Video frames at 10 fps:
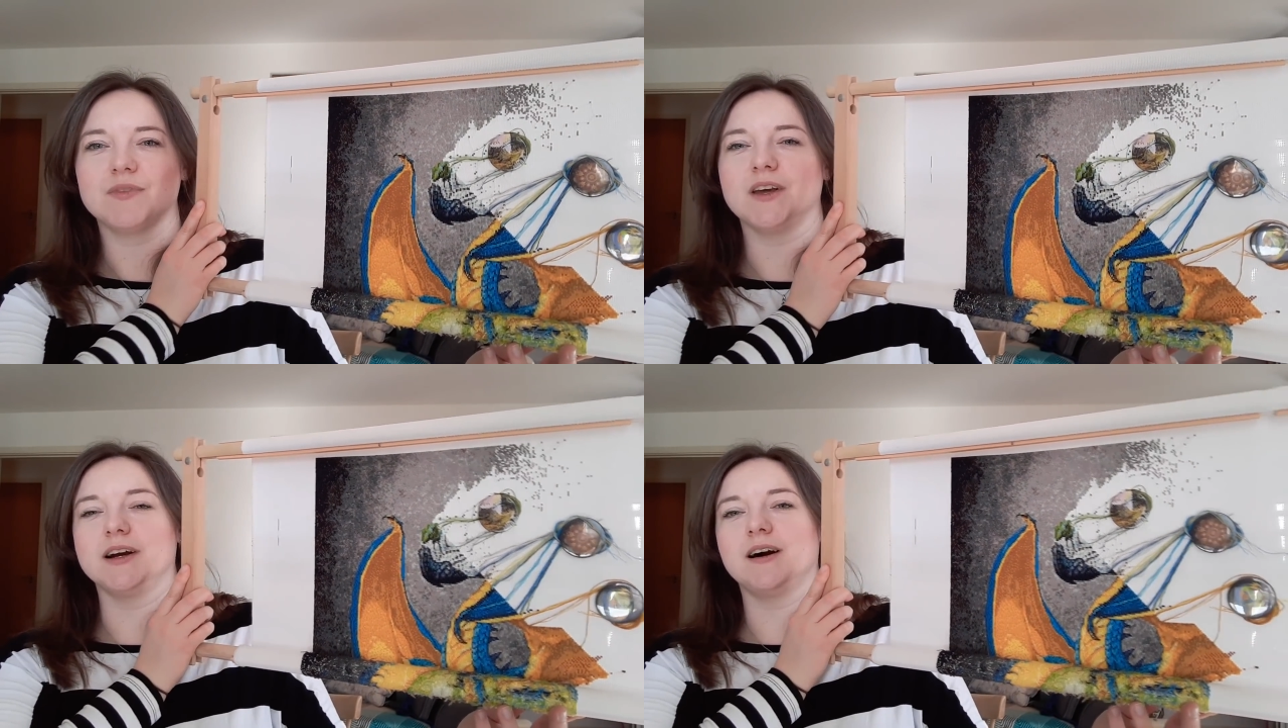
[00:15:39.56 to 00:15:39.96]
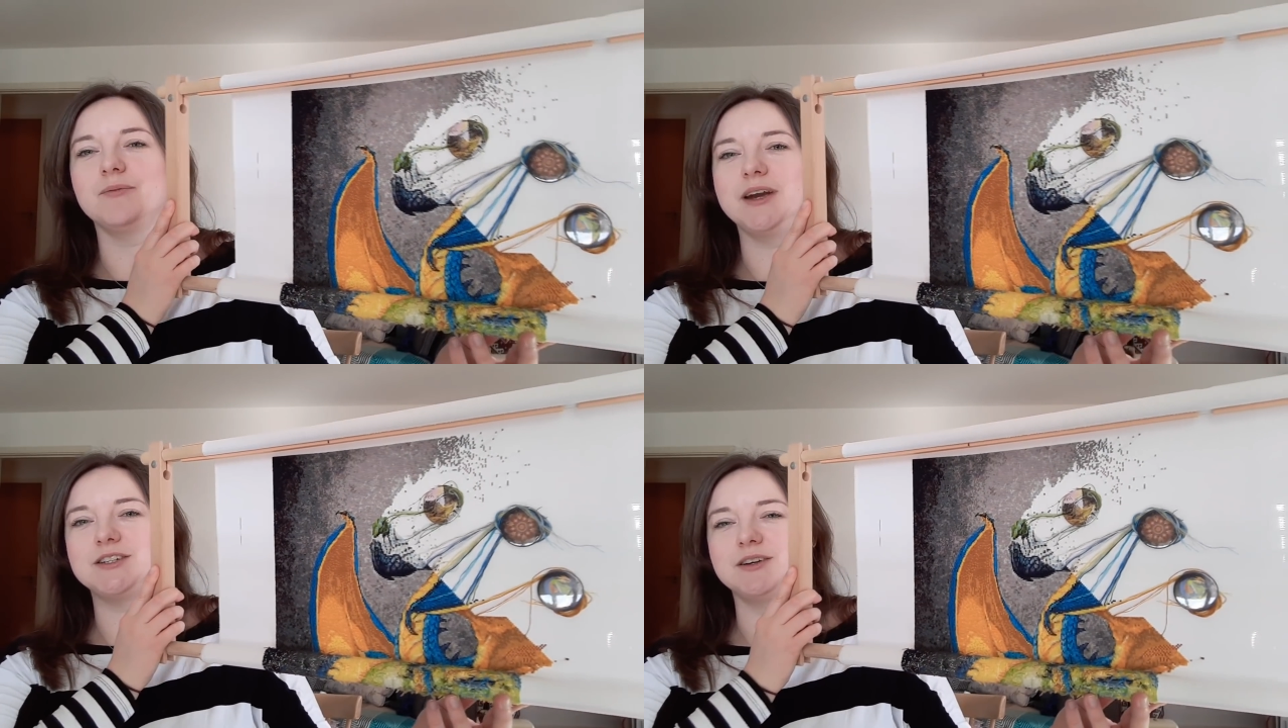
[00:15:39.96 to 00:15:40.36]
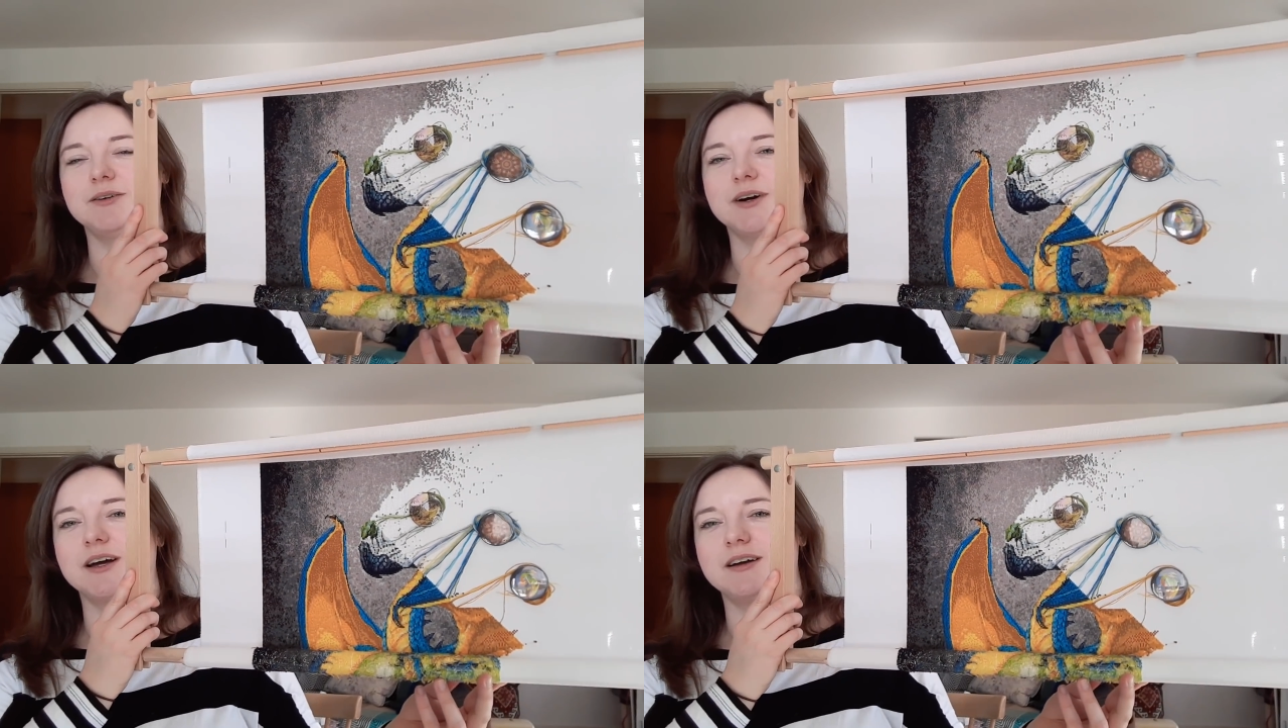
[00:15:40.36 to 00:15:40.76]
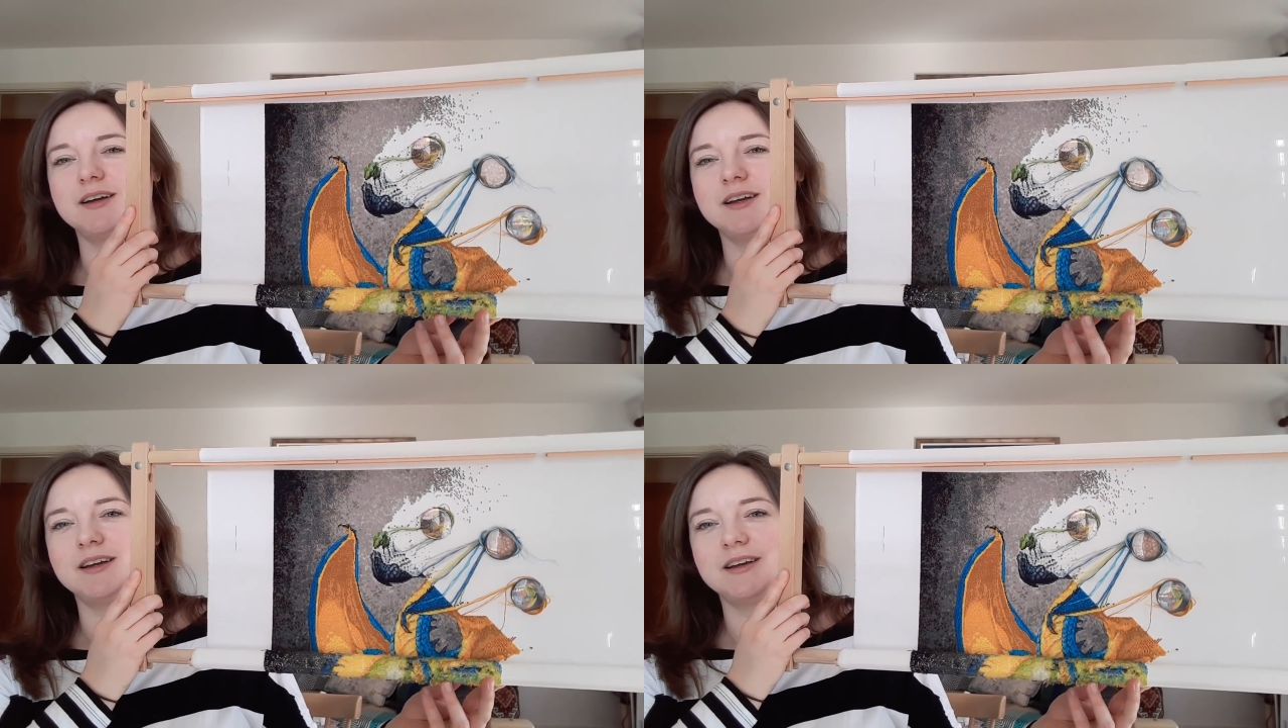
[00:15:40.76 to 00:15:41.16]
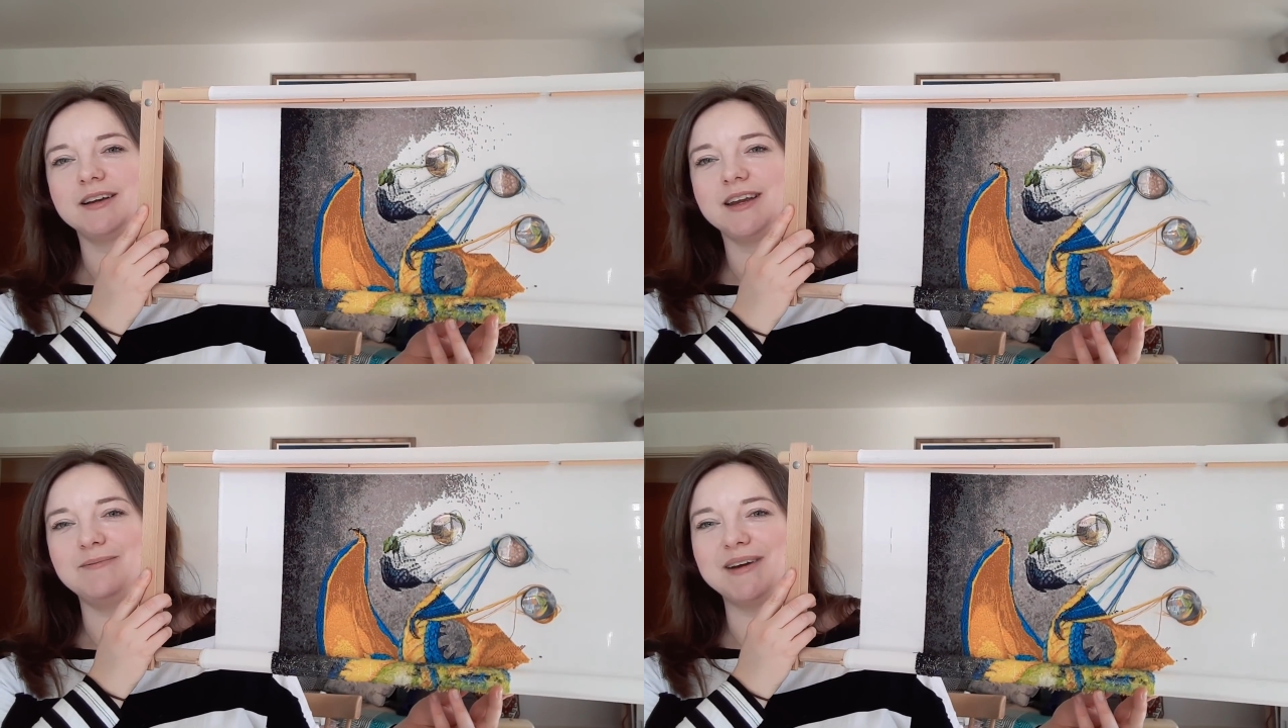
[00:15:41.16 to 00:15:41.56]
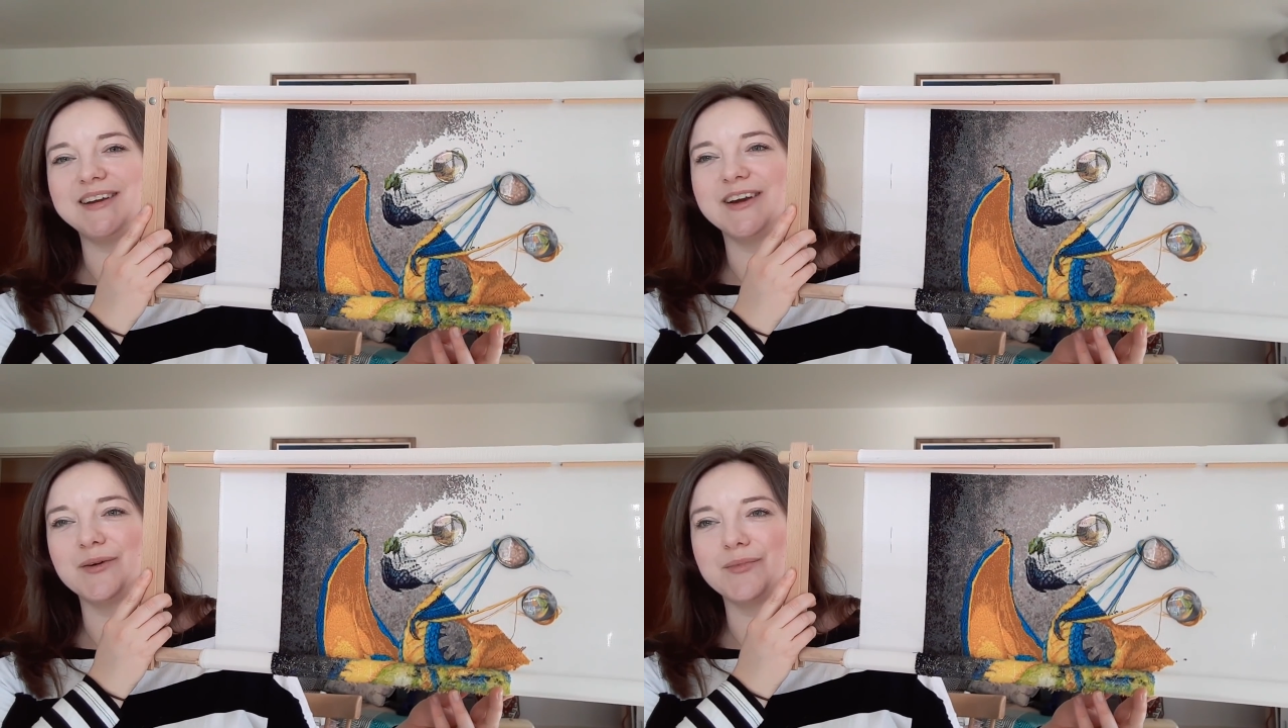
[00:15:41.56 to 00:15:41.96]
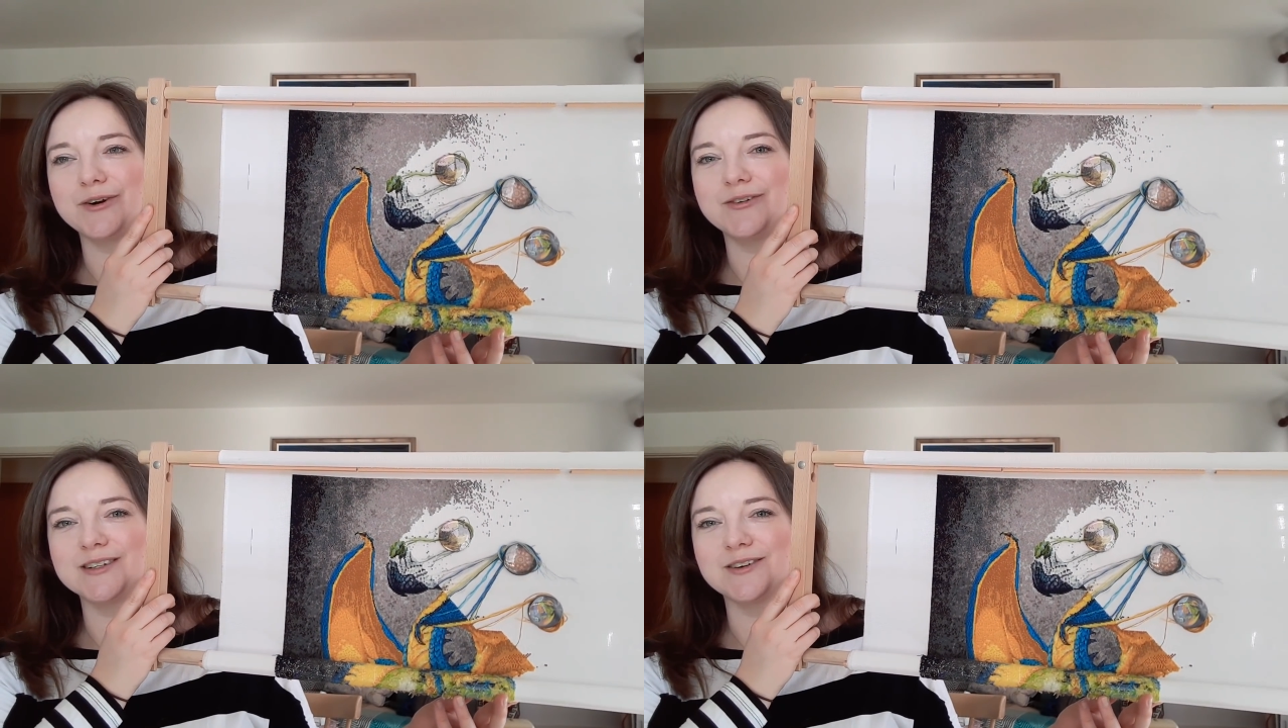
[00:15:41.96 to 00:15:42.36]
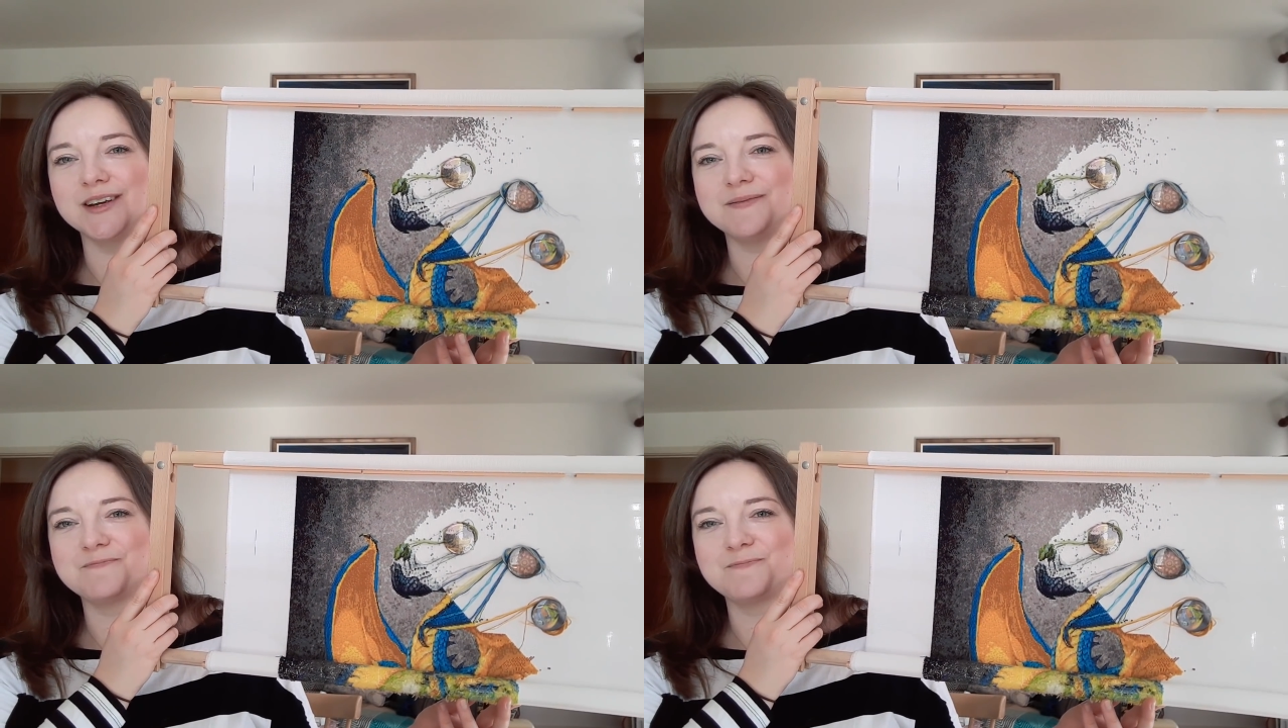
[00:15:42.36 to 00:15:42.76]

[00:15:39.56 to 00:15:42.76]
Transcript: And I can't wait to keep making good progress on it.